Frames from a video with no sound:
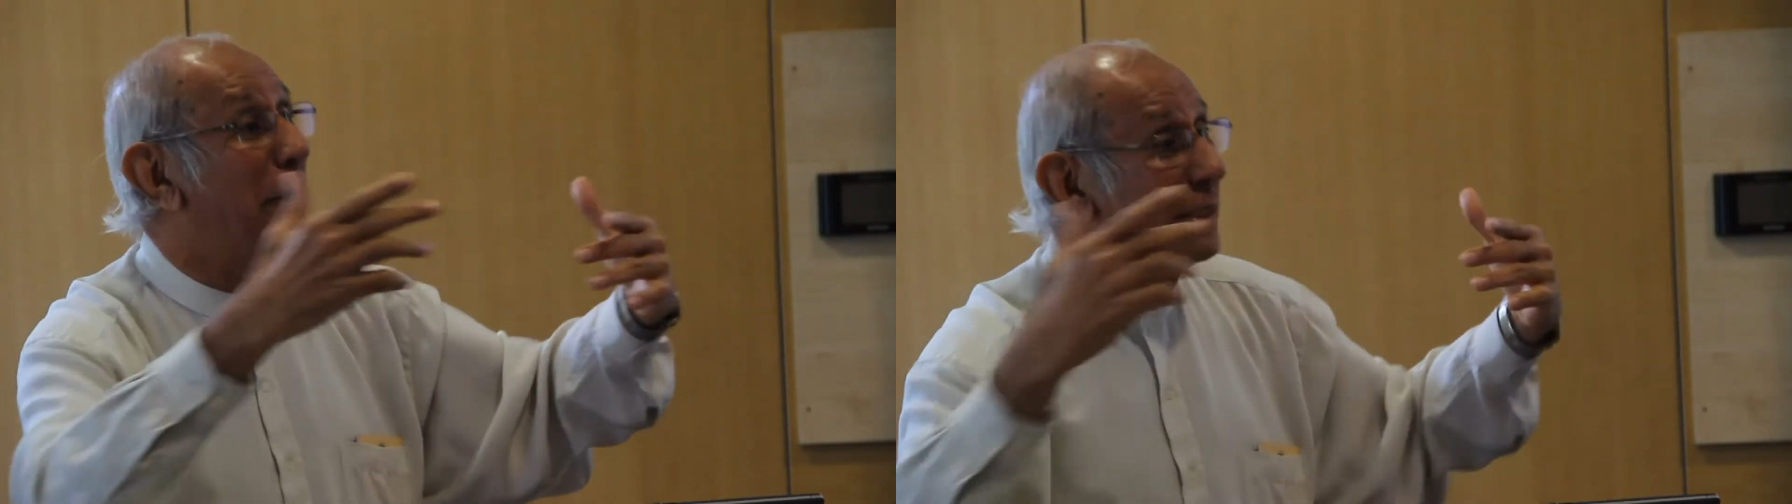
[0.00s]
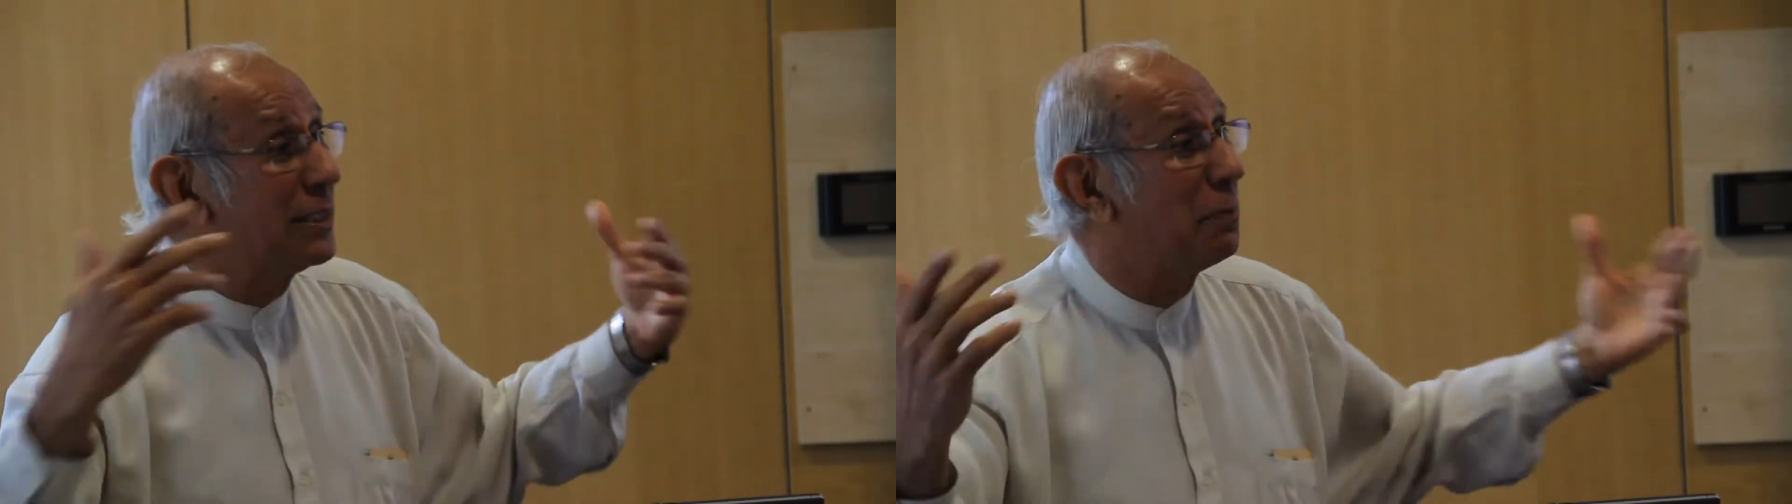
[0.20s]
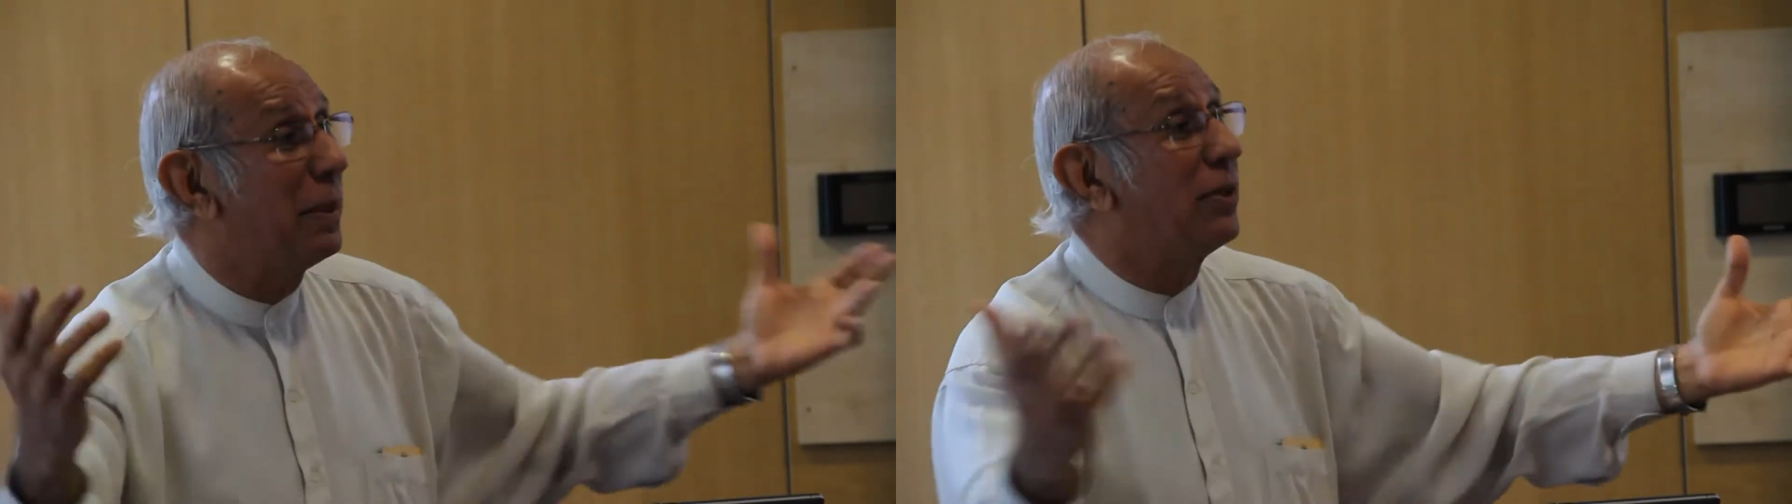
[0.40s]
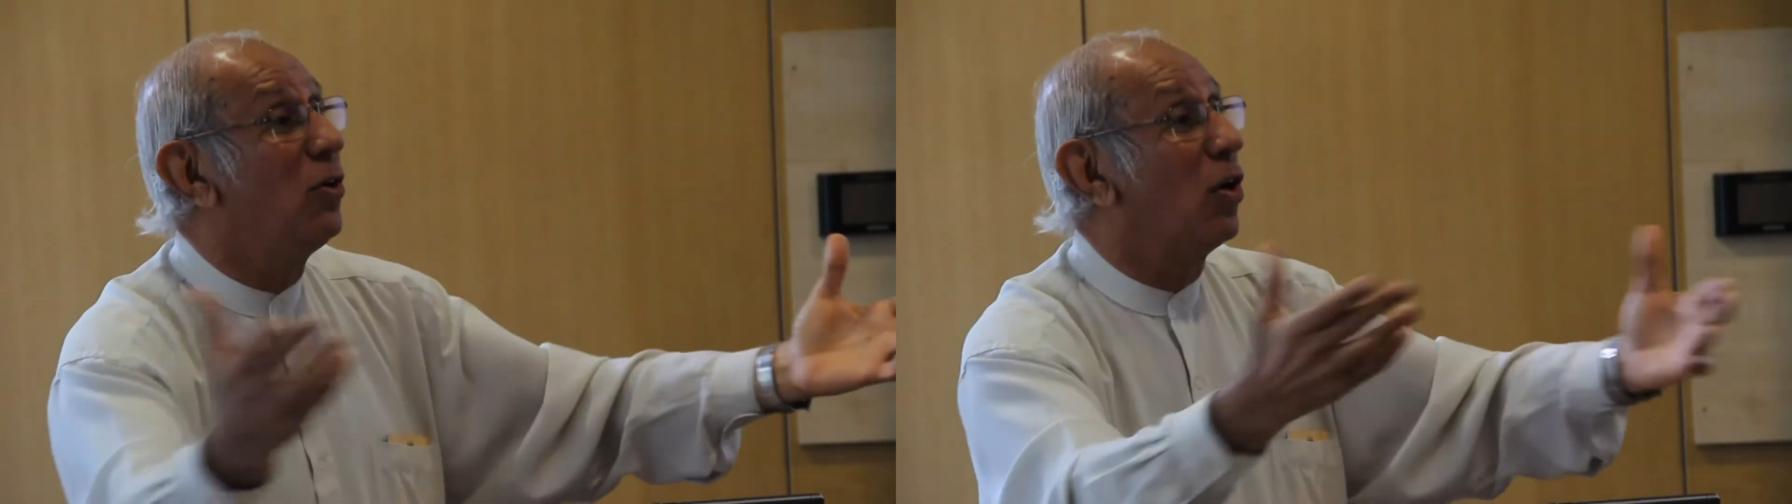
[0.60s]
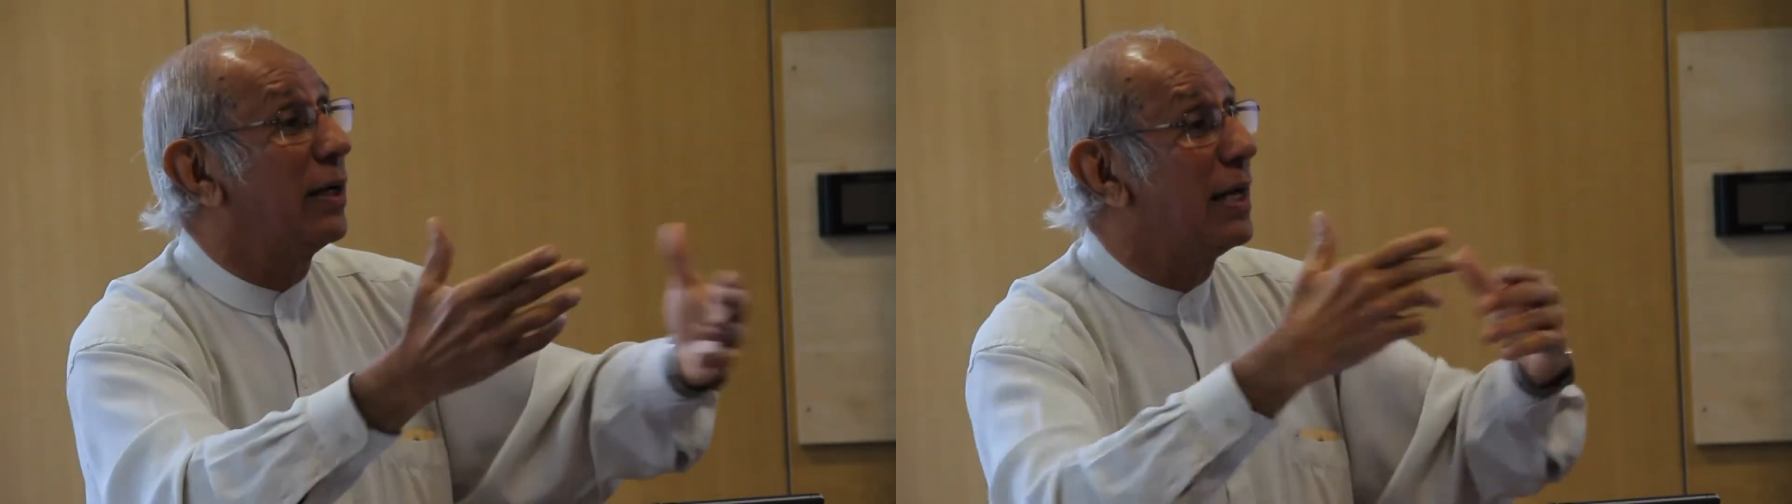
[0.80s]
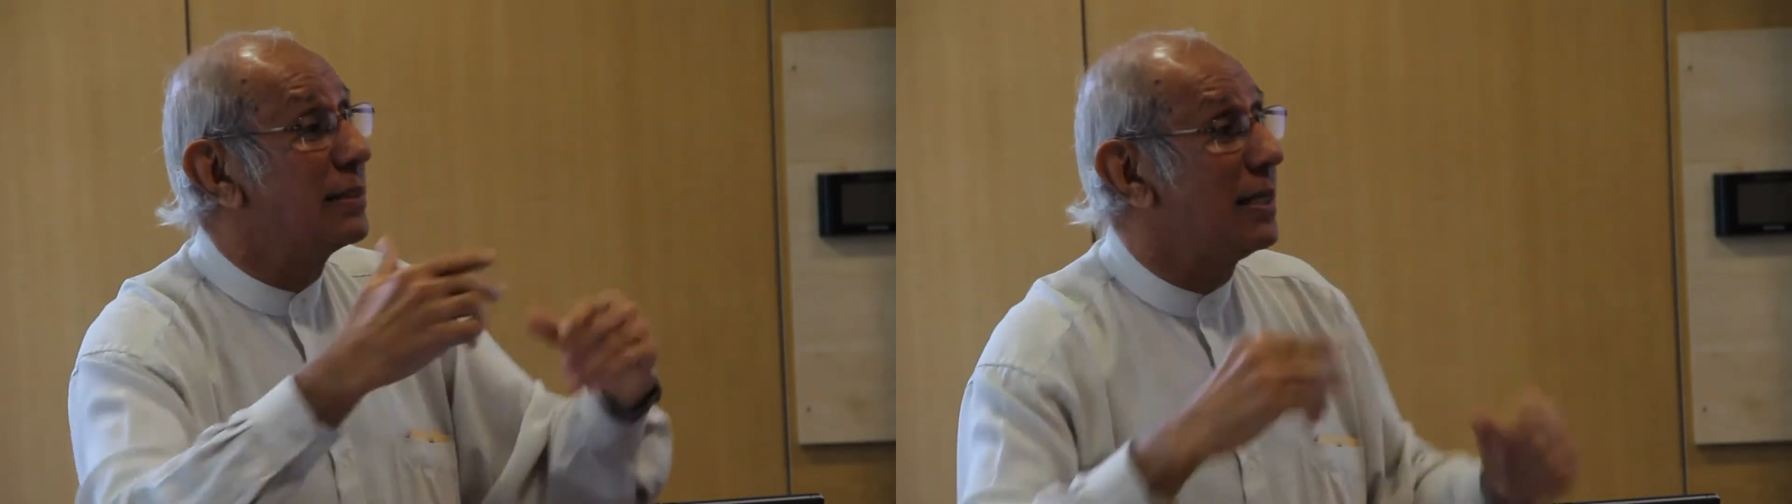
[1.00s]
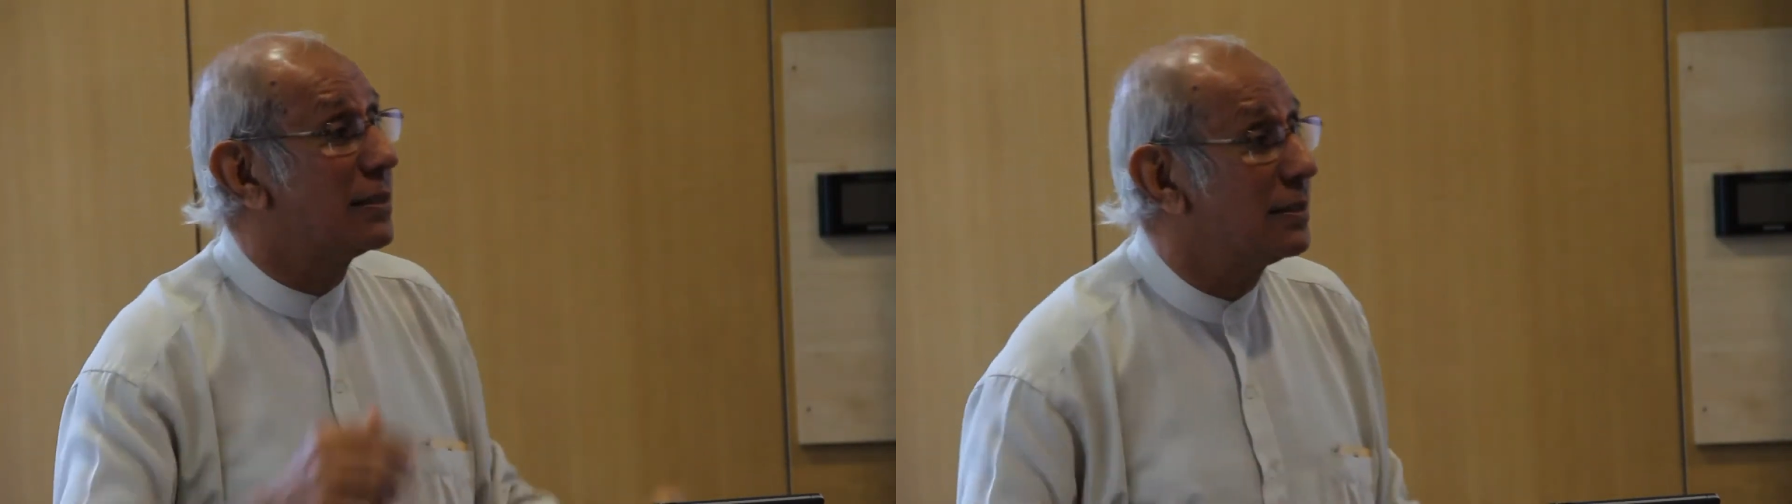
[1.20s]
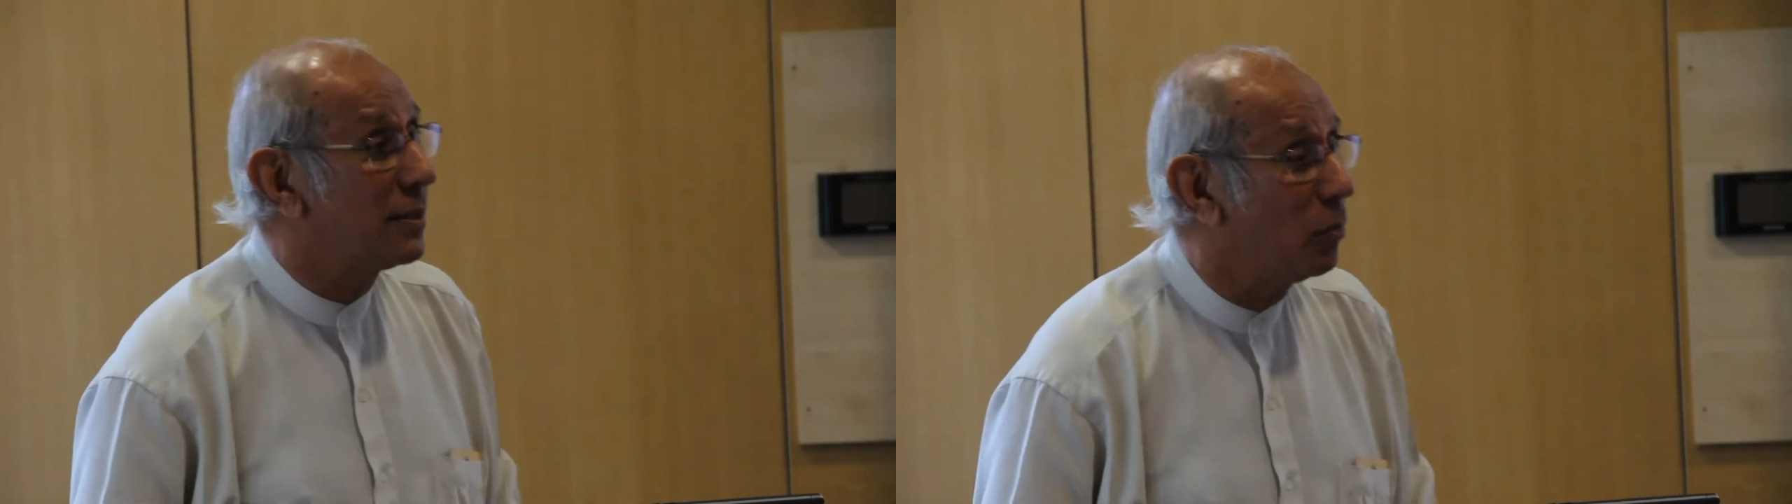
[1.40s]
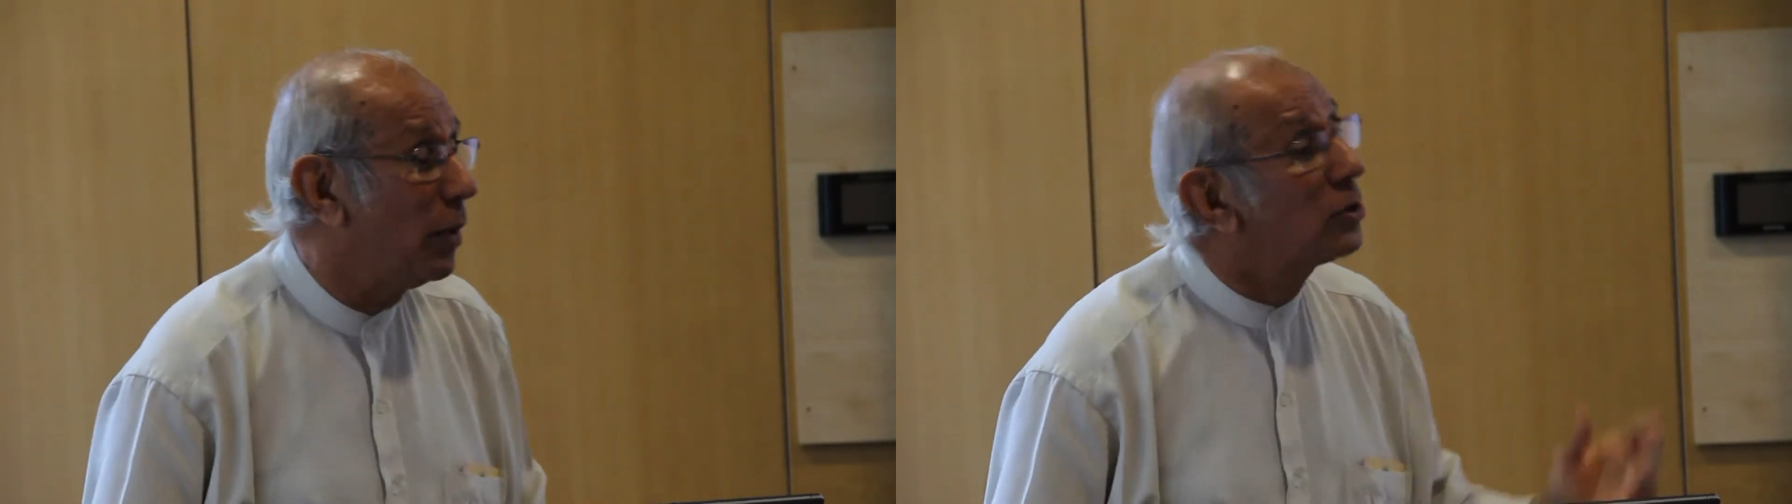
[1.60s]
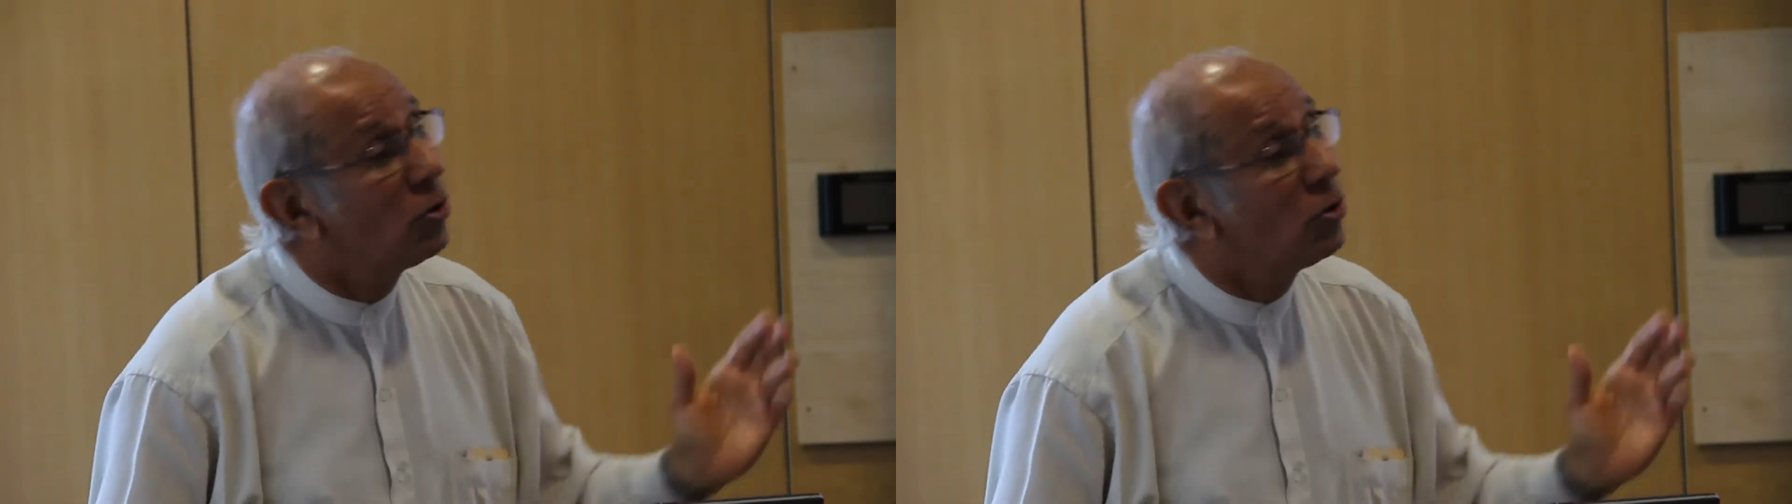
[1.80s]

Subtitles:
participatory organizations that work.